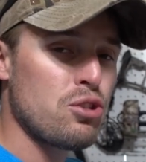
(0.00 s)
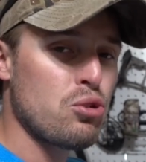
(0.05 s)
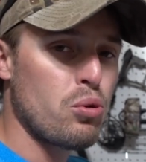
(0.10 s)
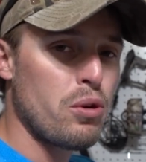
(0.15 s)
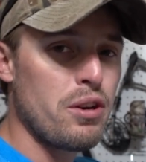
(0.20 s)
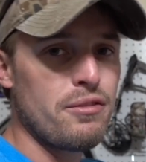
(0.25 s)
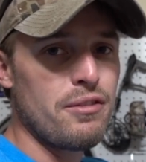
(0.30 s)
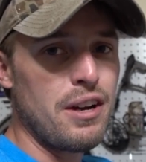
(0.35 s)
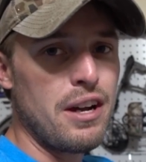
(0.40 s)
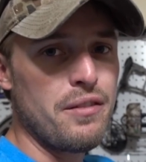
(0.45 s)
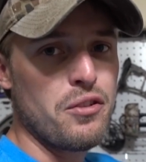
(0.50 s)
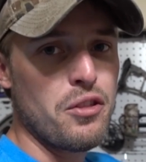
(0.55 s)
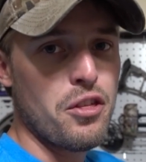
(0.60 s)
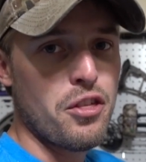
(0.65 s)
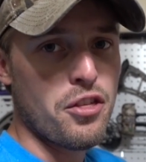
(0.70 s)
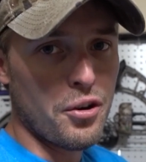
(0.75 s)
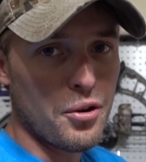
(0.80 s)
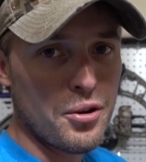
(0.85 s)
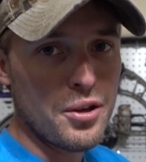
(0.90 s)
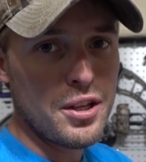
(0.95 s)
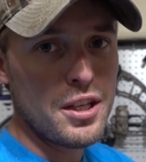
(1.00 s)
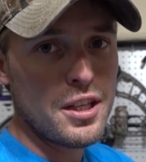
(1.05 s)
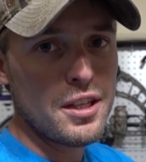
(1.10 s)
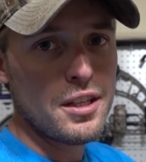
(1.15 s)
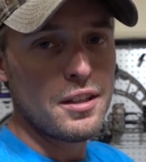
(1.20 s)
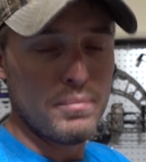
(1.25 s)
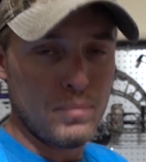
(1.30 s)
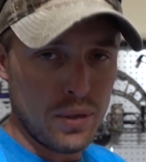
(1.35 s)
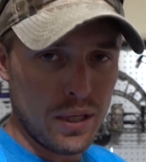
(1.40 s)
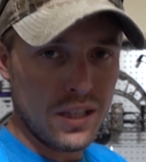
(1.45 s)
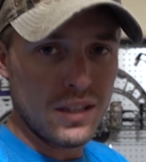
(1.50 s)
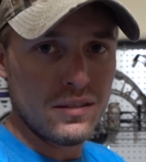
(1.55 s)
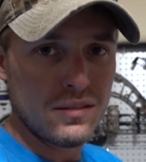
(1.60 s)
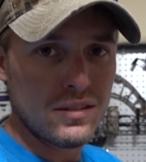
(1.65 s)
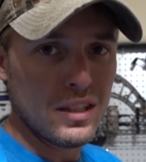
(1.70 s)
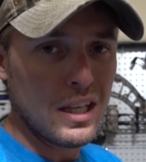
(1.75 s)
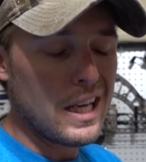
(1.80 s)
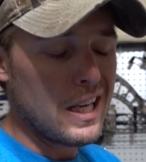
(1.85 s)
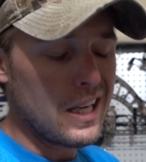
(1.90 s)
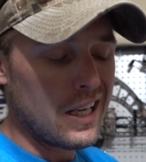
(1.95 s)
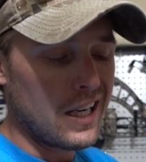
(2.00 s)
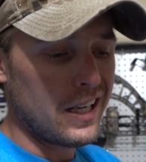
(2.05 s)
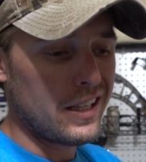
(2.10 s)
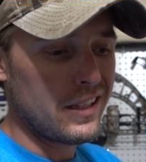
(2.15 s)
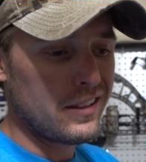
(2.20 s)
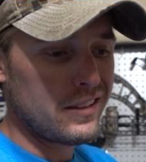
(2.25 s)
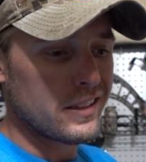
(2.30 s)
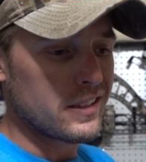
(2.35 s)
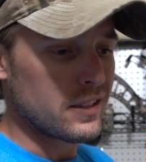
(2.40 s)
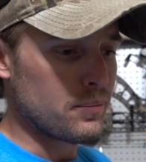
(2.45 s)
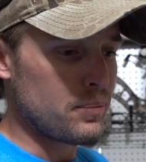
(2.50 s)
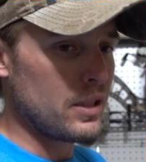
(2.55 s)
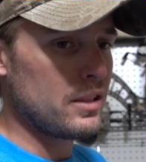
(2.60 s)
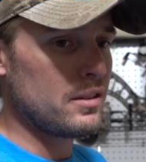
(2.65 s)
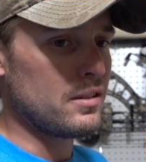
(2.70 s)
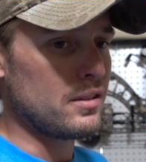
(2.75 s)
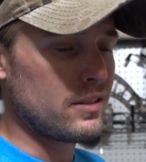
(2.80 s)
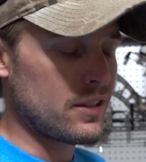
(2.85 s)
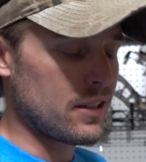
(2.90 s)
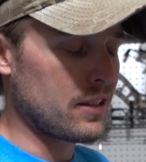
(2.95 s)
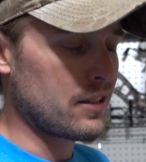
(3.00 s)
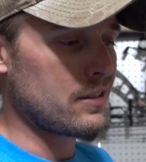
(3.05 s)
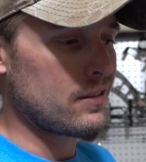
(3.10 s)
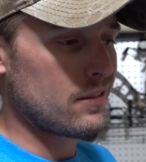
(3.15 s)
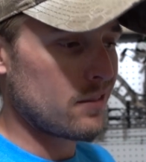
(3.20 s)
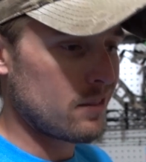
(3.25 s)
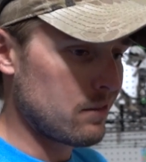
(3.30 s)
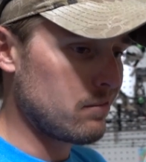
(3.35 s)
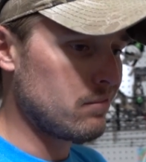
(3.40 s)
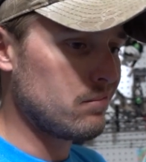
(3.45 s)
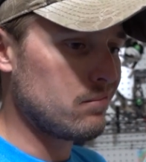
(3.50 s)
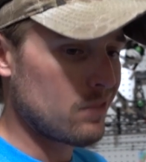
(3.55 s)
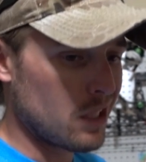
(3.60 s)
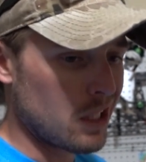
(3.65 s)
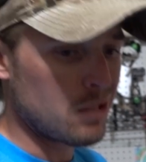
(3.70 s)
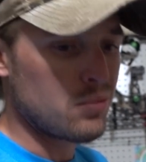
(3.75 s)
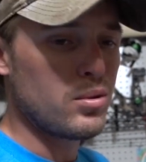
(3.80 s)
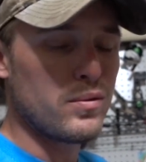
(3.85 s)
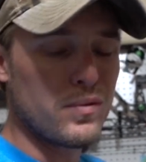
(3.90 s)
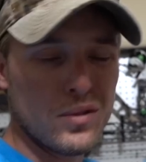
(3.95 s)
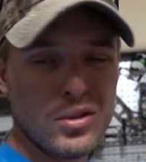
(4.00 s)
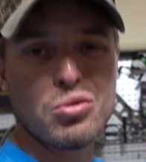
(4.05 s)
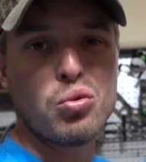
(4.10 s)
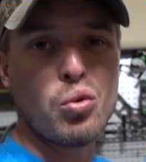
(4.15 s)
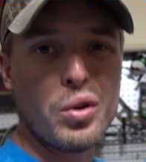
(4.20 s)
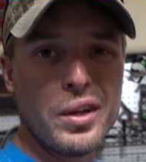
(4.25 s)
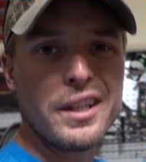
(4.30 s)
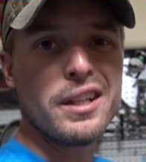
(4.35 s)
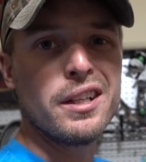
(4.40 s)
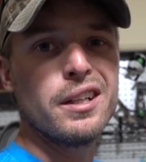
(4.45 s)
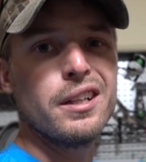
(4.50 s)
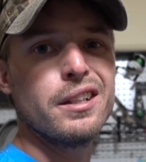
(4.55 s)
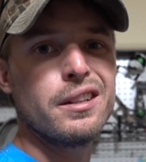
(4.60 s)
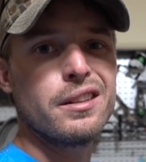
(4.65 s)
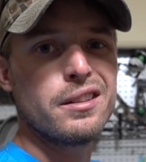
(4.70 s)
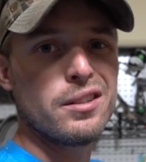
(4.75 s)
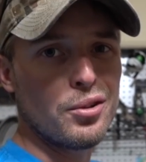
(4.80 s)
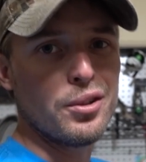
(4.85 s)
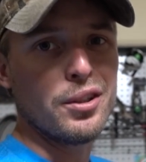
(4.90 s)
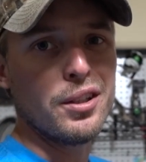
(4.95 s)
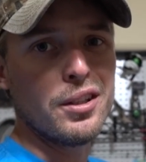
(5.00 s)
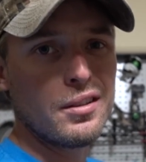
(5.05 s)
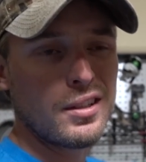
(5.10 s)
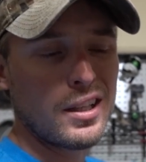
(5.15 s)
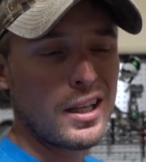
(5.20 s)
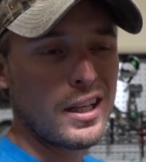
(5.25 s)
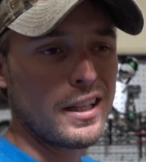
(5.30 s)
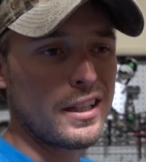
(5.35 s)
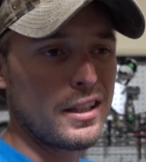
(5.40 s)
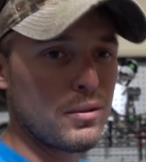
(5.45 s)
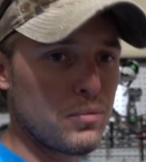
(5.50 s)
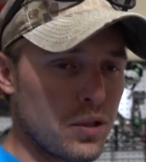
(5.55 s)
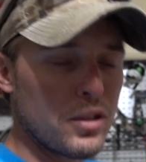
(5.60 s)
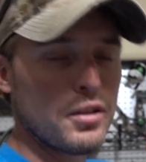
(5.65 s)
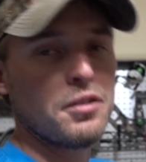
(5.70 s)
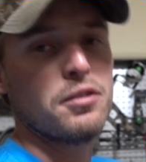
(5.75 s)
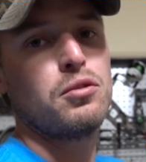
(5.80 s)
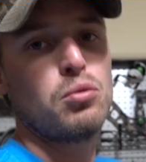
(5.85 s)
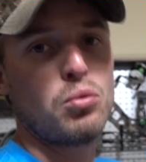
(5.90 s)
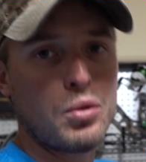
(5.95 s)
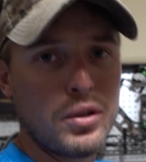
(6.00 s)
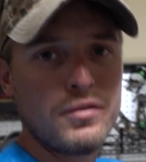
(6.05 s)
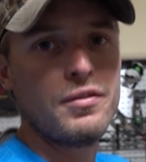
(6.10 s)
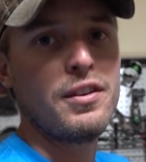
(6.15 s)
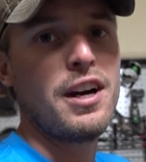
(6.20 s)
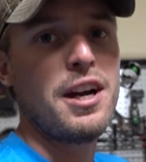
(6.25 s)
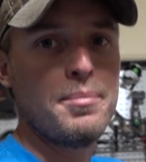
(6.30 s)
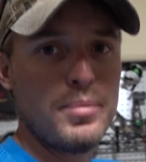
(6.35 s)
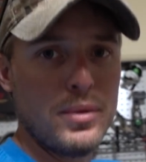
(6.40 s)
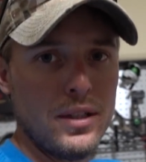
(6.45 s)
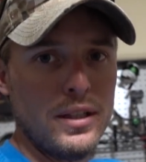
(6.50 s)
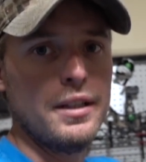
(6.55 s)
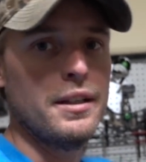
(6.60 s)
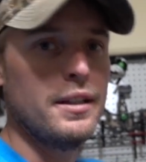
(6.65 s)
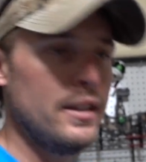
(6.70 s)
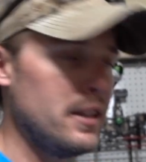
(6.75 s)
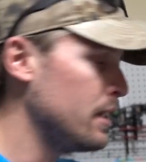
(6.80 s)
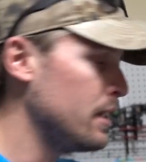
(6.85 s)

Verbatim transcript: twenty-five, and thirty pins. I need to take the pins and take and kind of move them to twenty to thirty. Kind of get rid of the twenty-five pin.